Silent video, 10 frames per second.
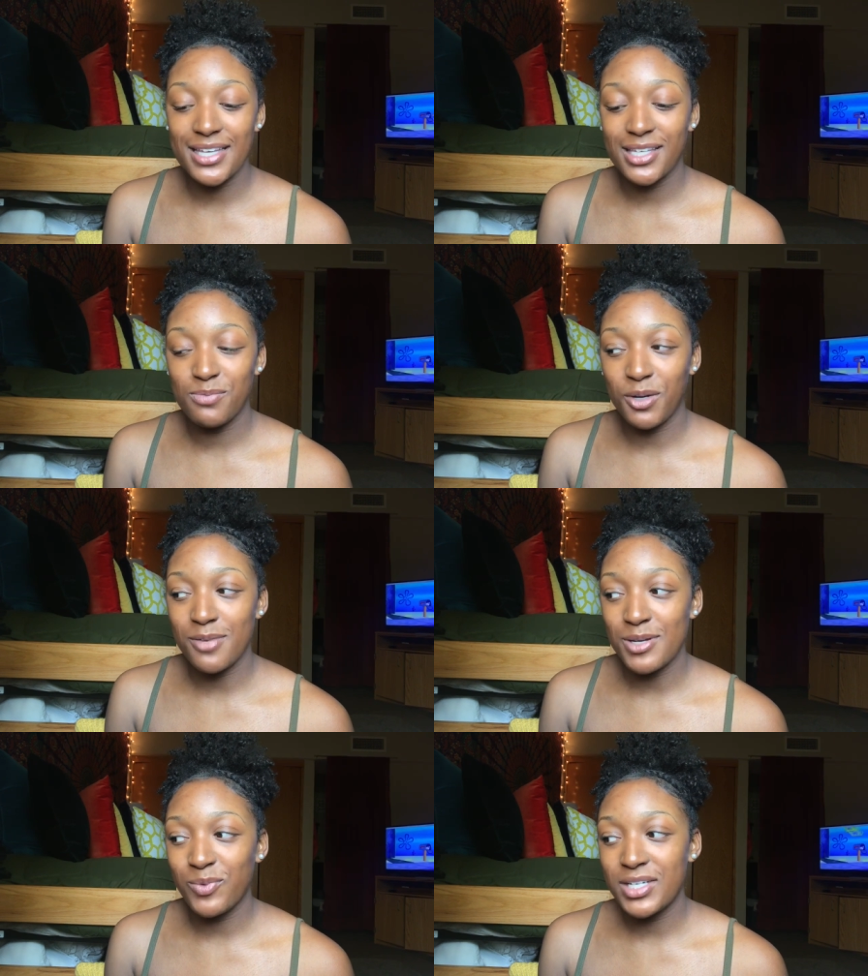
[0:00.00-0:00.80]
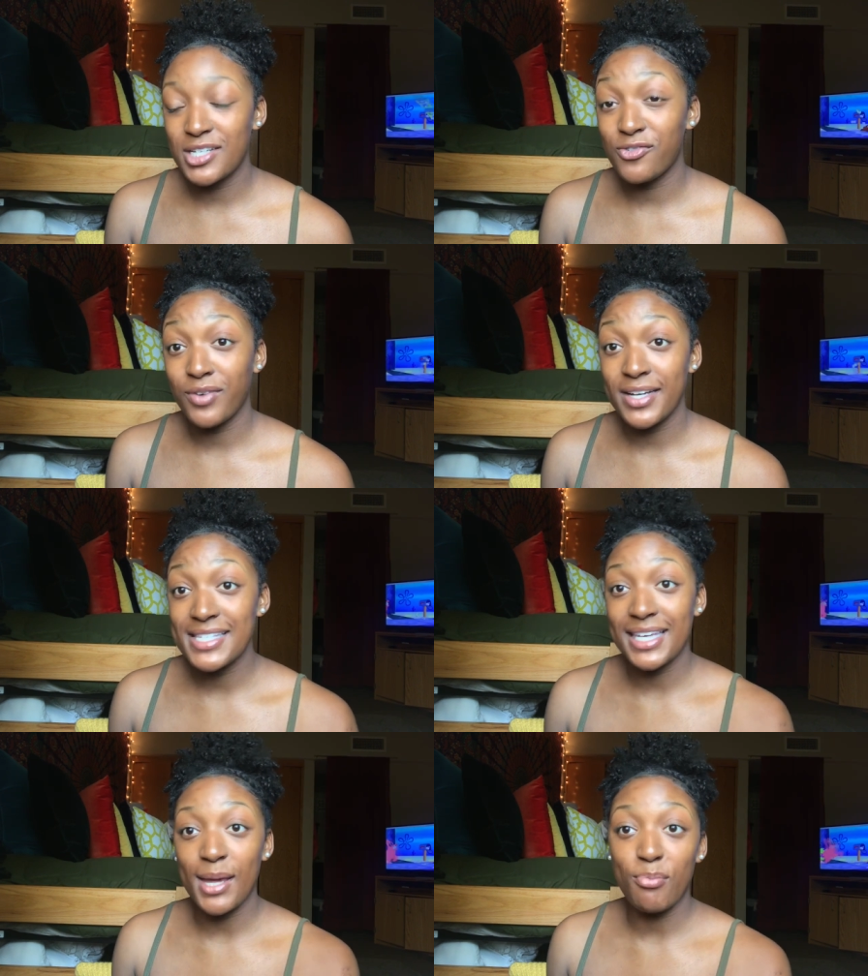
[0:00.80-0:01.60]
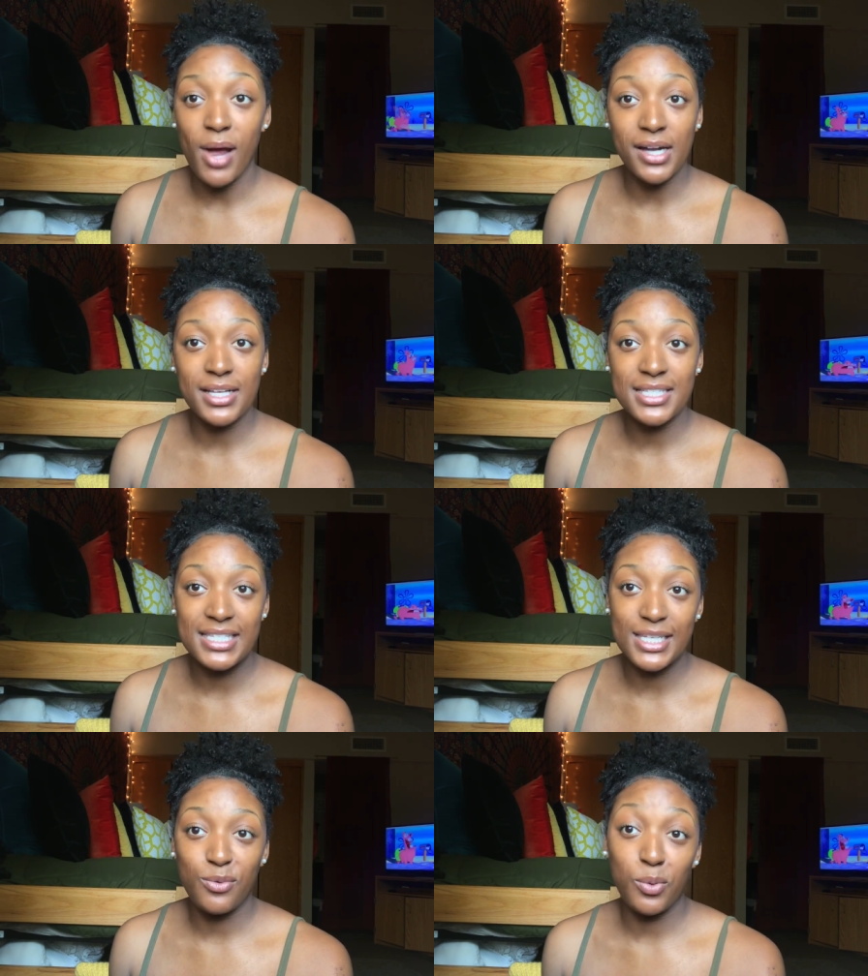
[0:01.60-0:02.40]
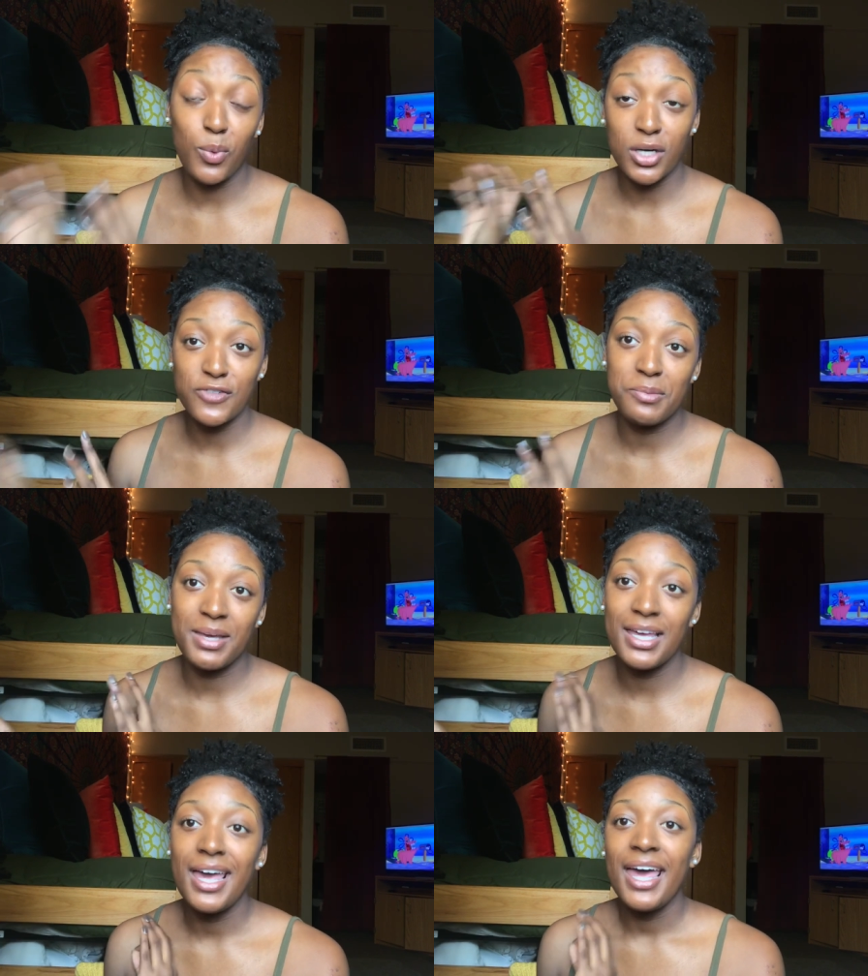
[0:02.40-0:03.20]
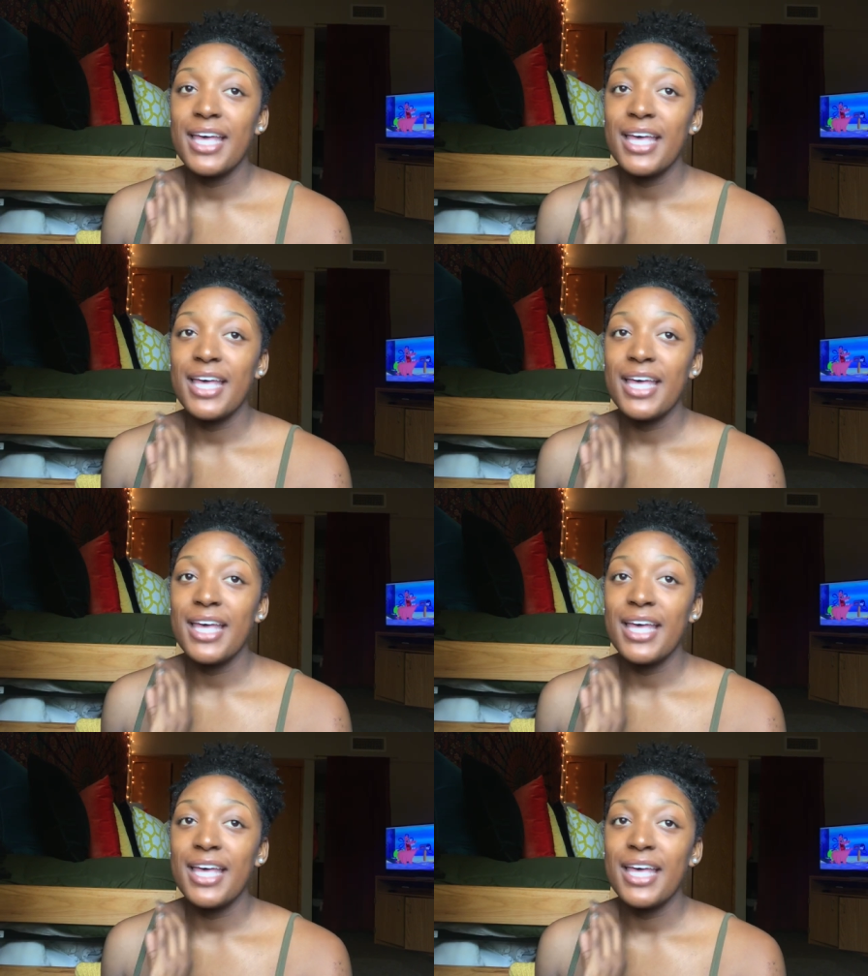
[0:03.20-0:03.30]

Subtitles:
experimenting with different skin products to see what works for me.